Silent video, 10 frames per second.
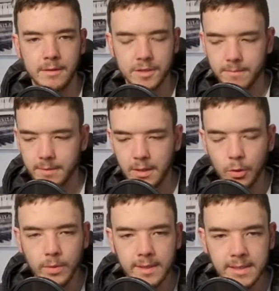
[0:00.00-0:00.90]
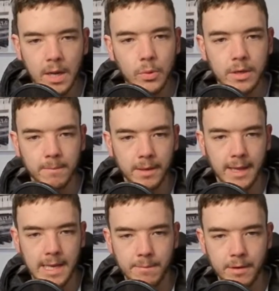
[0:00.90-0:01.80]
Somebody who we know can
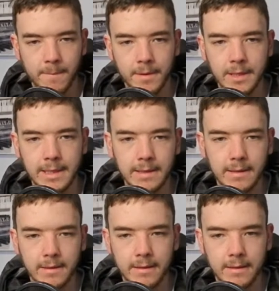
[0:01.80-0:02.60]
play in the Premier League.